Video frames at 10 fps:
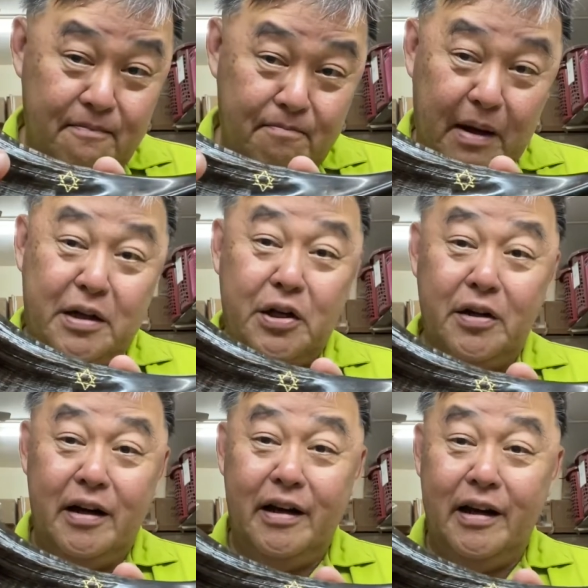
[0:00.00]

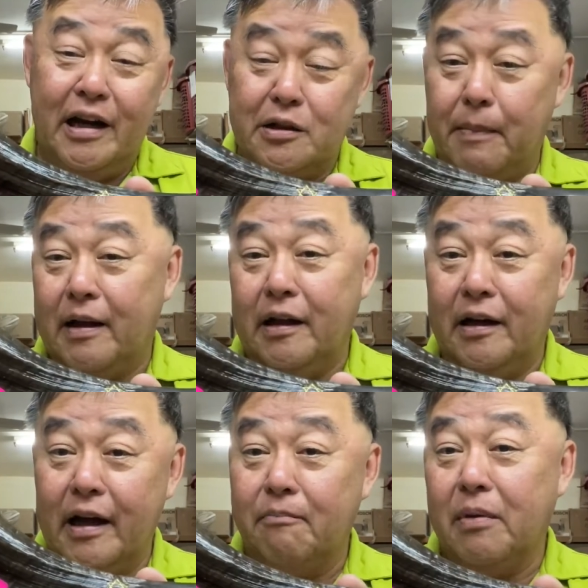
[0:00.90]
picture and then expecting
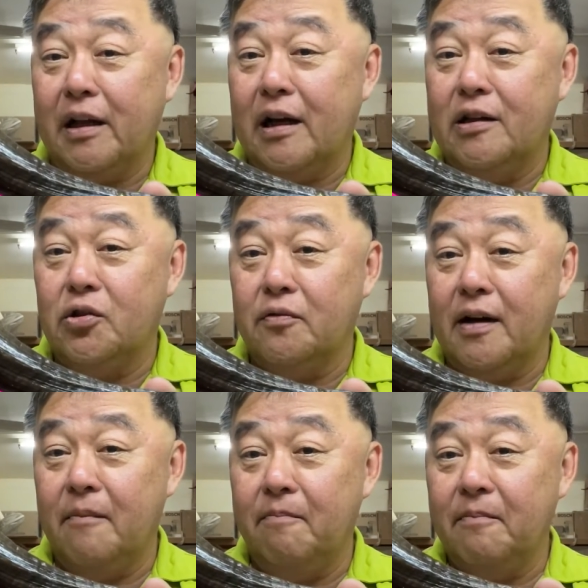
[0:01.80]
that particular
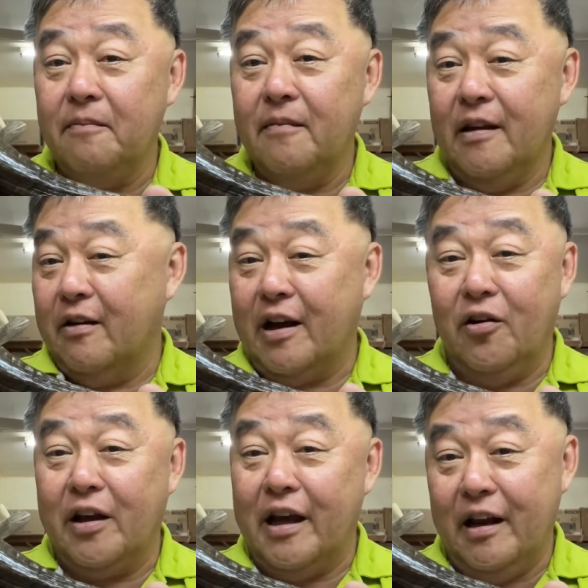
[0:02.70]
shofar you
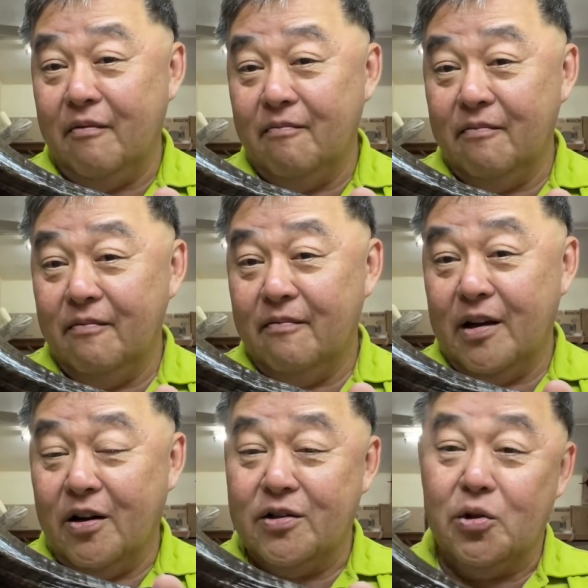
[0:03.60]
cannot get it
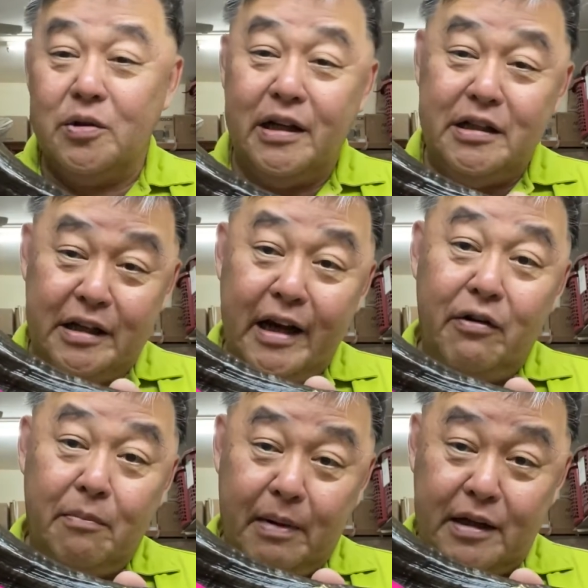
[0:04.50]
because those are
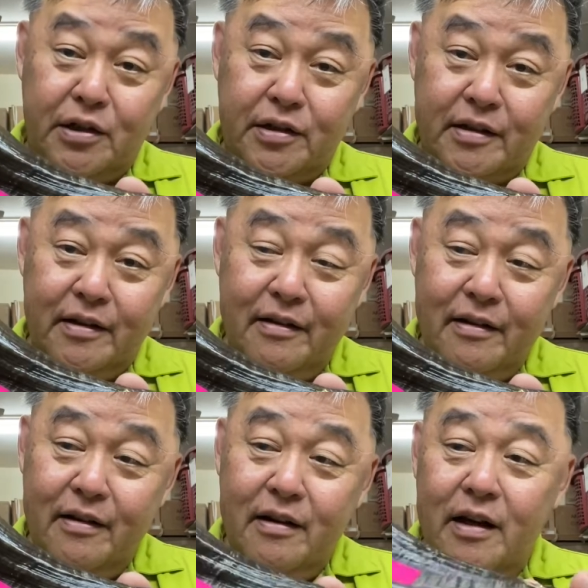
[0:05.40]
generic pictures.
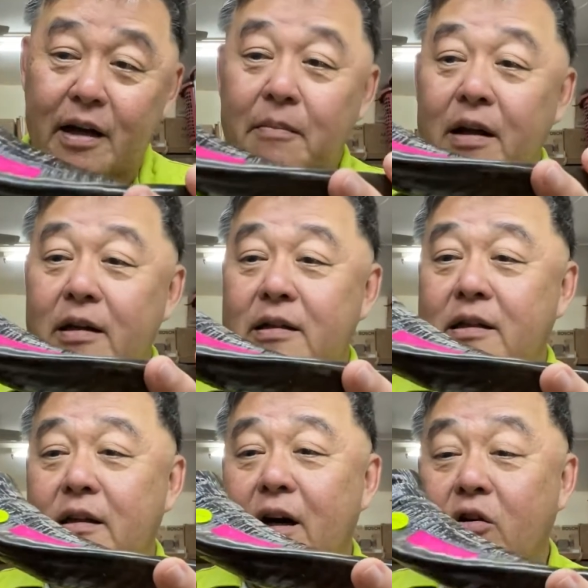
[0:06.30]
Yeah.
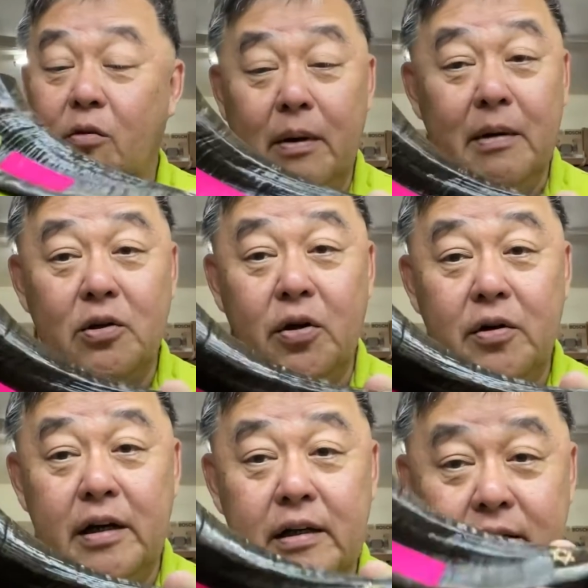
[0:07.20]
So our commitments to
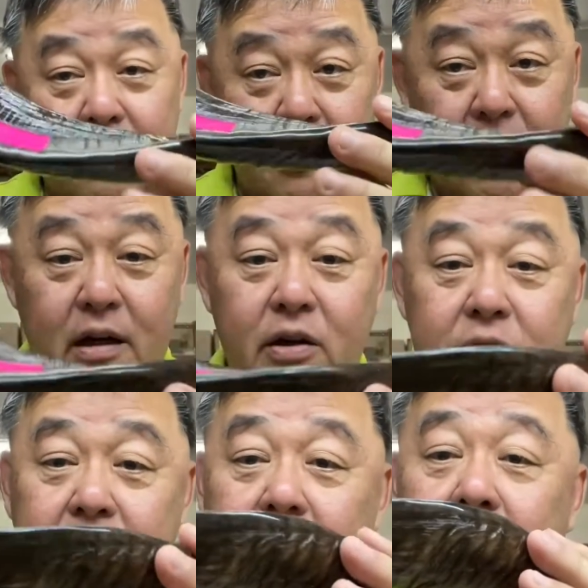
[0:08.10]
you is you
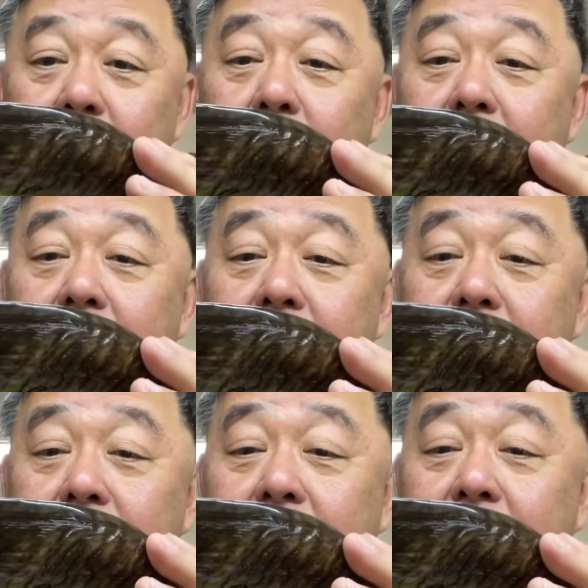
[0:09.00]
say you want
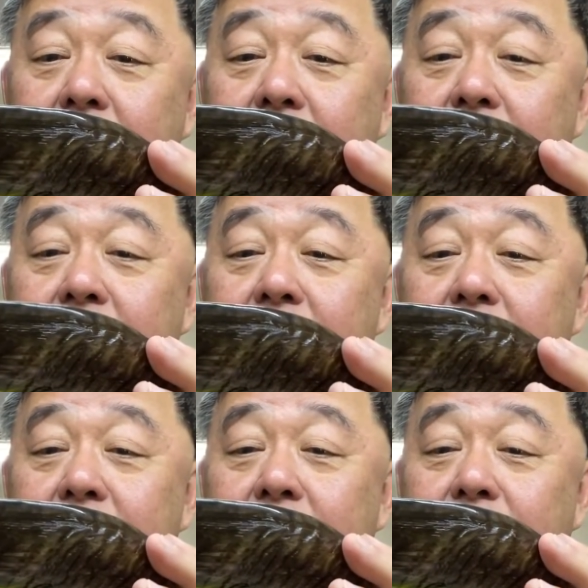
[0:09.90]
video,
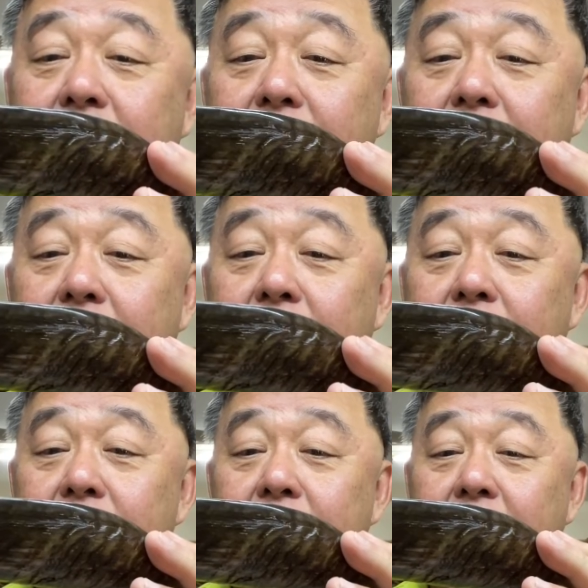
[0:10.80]
shofar
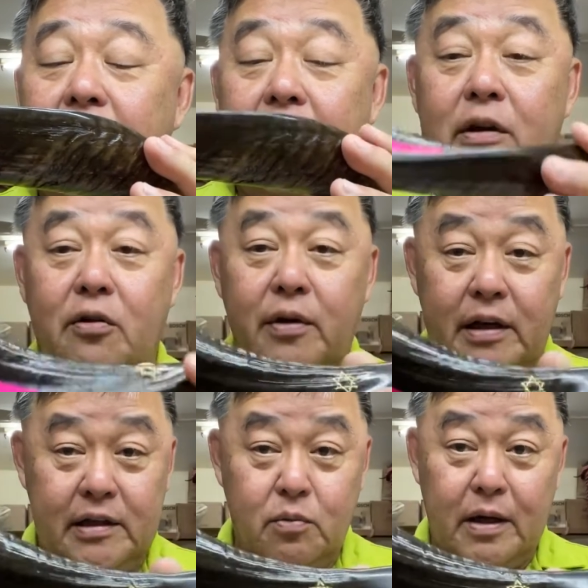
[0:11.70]
video, 803,
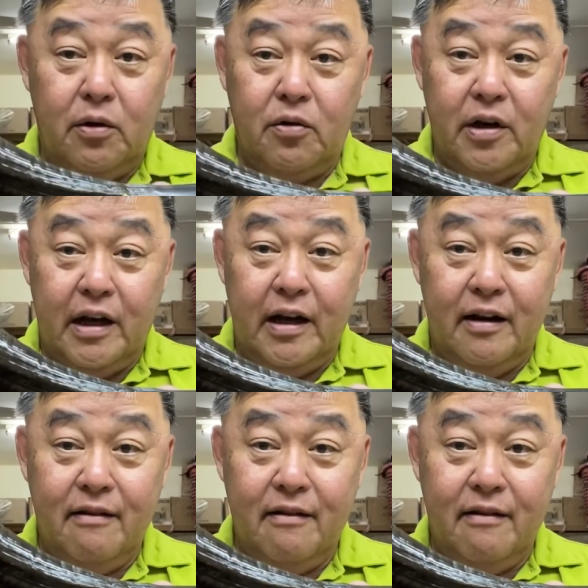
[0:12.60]
this is what you're going to get.